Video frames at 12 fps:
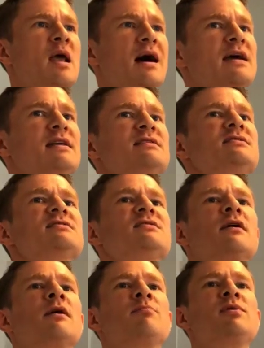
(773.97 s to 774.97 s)
Again, this is
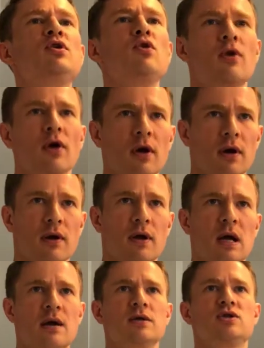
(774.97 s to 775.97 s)
the computer
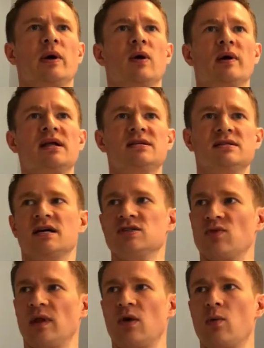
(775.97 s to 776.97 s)
doing what it
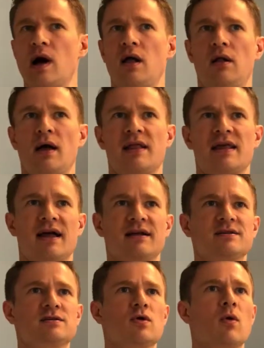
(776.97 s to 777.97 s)
does really well, and that
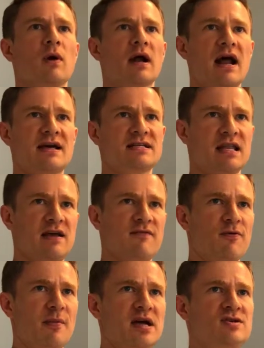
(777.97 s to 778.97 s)
is organizing the
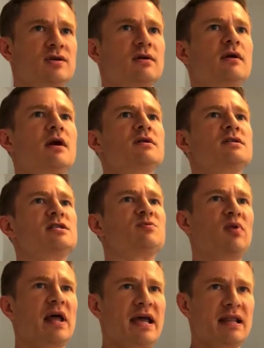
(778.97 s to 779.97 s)
information,
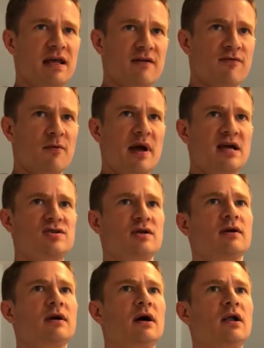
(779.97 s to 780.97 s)
displaying the
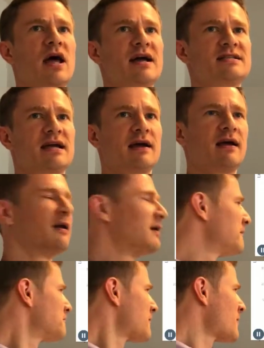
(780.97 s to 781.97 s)
information, collecting it,
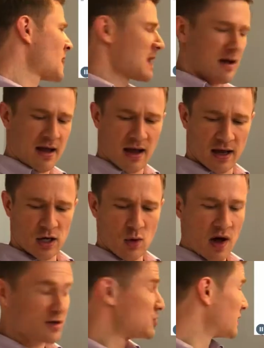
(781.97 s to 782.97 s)
and
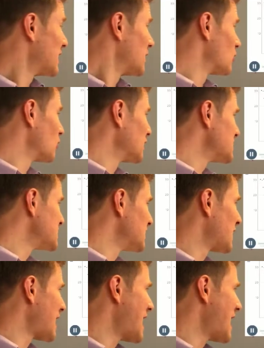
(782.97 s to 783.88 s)
you also get really slick